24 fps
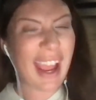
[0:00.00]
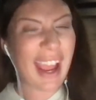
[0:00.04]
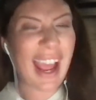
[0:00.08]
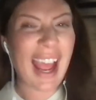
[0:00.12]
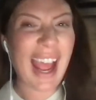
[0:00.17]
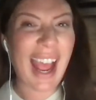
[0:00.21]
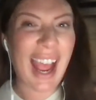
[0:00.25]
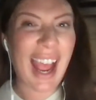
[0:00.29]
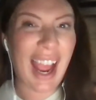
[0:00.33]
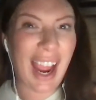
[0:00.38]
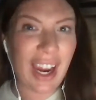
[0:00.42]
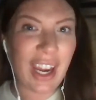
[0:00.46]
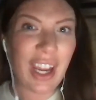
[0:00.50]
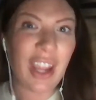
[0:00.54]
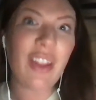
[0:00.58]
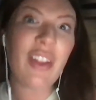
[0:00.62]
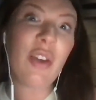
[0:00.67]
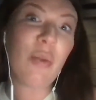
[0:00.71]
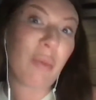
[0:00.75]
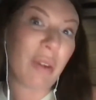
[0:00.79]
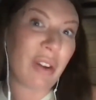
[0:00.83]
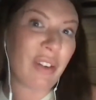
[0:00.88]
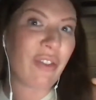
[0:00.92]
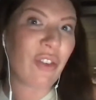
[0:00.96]
higher
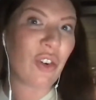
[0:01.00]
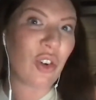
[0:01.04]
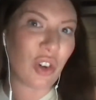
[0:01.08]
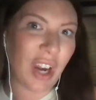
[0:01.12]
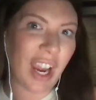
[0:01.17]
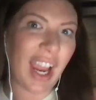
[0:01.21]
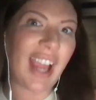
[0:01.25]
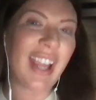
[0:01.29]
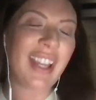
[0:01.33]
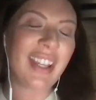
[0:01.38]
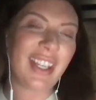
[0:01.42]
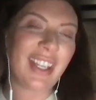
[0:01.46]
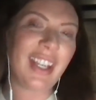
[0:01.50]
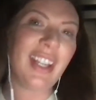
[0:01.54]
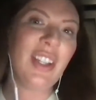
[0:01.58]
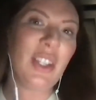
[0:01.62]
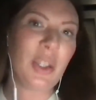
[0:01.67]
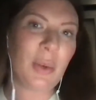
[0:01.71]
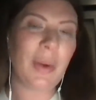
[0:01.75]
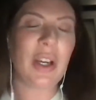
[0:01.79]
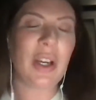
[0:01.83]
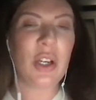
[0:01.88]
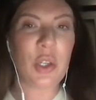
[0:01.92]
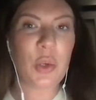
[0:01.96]
than we'd forecasted, so
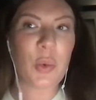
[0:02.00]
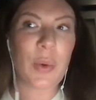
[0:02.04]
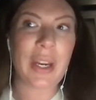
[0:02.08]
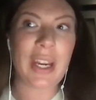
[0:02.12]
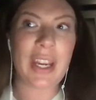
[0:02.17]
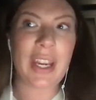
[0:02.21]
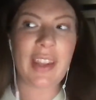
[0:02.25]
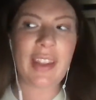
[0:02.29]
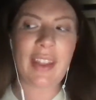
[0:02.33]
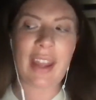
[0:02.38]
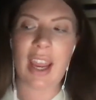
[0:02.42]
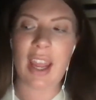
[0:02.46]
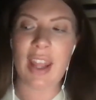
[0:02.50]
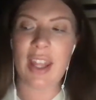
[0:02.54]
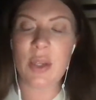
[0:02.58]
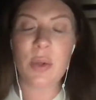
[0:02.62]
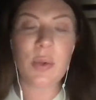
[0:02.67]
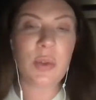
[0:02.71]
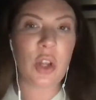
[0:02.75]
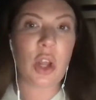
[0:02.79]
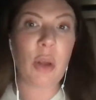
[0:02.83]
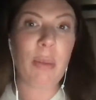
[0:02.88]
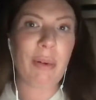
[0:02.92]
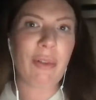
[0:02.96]
we could tweak that. And this
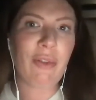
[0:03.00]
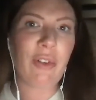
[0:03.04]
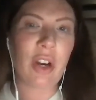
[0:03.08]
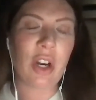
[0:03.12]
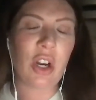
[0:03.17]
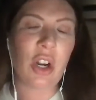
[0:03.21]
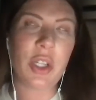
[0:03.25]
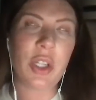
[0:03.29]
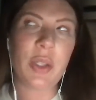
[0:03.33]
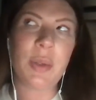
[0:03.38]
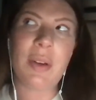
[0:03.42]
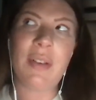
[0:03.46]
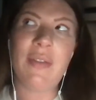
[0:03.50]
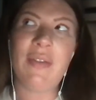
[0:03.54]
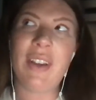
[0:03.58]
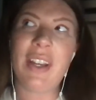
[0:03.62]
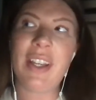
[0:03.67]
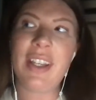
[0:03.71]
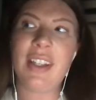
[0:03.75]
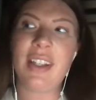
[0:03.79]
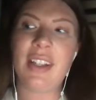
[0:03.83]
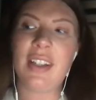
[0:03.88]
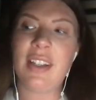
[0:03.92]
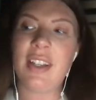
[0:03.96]
was all before it got to
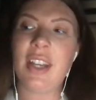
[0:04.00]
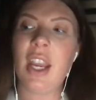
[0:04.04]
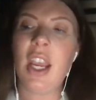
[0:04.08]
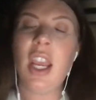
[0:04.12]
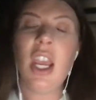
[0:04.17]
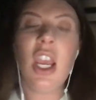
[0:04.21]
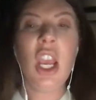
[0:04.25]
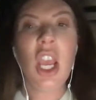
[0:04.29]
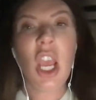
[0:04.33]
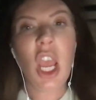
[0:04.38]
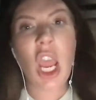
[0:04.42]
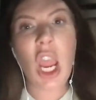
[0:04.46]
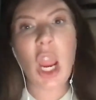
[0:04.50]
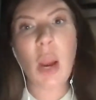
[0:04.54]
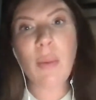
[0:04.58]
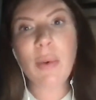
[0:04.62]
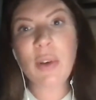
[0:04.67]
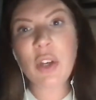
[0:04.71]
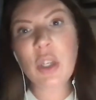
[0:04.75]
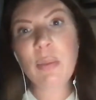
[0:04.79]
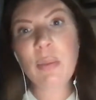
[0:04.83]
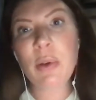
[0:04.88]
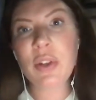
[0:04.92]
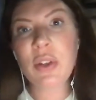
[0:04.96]
investors, and we
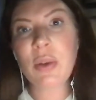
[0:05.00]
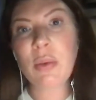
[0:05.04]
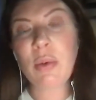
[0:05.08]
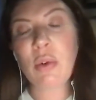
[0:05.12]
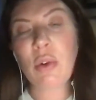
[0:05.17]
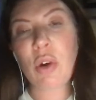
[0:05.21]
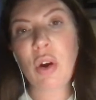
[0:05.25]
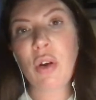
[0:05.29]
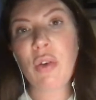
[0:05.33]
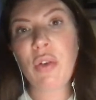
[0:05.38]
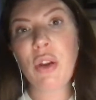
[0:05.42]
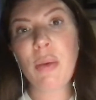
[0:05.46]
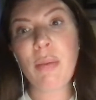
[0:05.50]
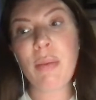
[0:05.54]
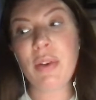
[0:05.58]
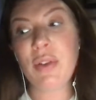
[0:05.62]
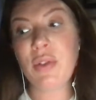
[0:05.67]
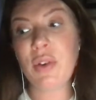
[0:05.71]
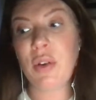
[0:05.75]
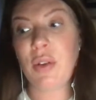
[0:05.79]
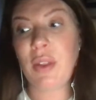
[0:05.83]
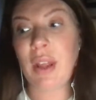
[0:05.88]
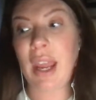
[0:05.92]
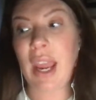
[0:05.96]
just put some growth numbers
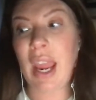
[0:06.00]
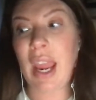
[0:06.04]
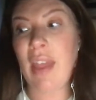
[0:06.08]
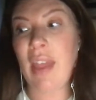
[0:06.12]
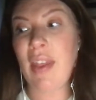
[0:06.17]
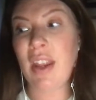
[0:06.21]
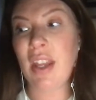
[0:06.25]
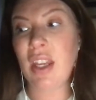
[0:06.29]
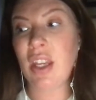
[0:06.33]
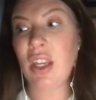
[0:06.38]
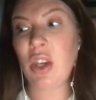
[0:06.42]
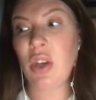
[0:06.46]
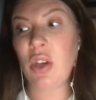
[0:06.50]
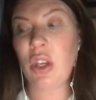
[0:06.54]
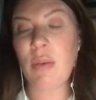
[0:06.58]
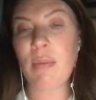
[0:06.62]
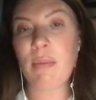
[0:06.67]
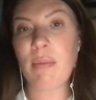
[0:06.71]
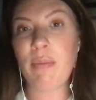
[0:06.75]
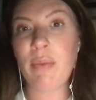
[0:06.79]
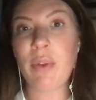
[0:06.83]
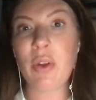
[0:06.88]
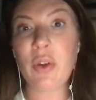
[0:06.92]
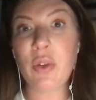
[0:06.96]
through that. And then
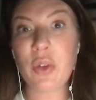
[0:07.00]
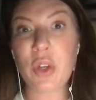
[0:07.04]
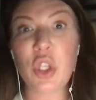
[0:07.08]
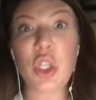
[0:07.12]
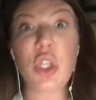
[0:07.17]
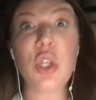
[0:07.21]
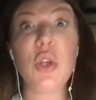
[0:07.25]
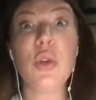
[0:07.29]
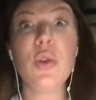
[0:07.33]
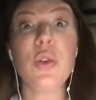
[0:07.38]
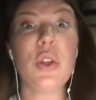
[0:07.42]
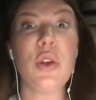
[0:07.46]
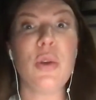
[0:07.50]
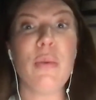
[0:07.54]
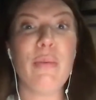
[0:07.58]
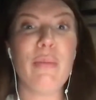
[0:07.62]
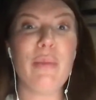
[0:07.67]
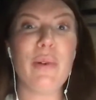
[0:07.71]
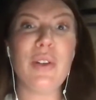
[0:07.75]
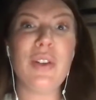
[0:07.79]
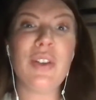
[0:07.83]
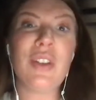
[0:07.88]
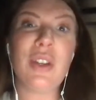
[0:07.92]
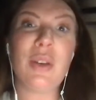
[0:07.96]
those are user
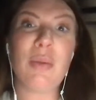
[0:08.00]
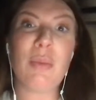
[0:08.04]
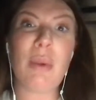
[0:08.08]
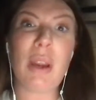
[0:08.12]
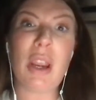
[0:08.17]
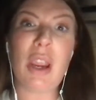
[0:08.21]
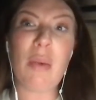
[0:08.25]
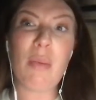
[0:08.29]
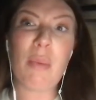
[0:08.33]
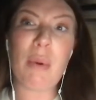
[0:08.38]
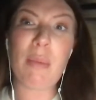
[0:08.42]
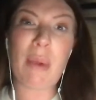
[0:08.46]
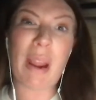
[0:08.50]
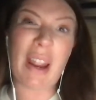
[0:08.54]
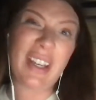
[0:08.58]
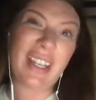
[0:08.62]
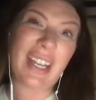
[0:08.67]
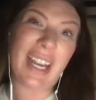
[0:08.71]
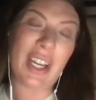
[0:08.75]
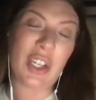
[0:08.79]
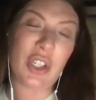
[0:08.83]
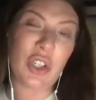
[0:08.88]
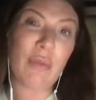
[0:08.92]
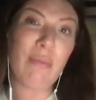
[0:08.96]
numbers, and we
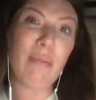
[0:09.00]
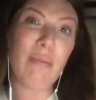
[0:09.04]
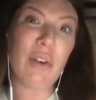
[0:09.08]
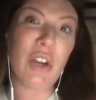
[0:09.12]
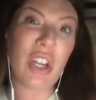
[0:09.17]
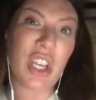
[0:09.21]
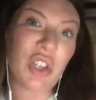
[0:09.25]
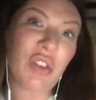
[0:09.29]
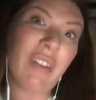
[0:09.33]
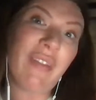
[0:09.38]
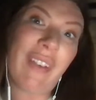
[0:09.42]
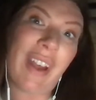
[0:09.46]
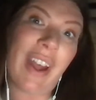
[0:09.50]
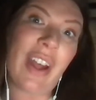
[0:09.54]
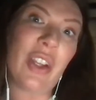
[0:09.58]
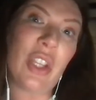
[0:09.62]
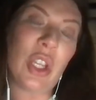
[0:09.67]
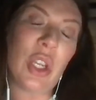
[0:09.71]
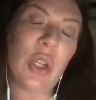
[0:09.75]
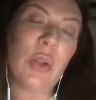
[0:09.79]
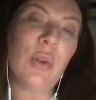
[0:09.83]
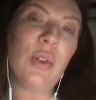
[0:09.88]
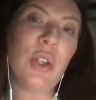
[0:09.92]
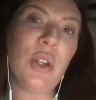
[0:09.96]
attached a monetary
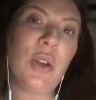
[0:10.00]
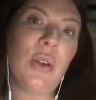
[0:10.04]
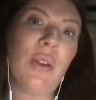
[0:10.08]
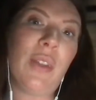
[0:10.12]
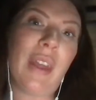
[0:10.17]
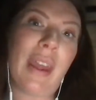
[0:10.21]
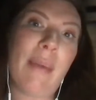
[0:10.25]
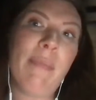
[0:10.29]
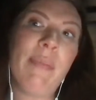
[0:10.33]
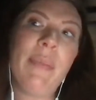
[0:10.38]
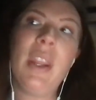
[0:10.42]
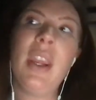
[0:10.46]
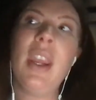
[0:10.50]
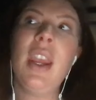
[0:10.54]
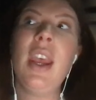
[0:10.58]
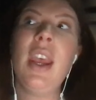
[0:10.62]
value to them.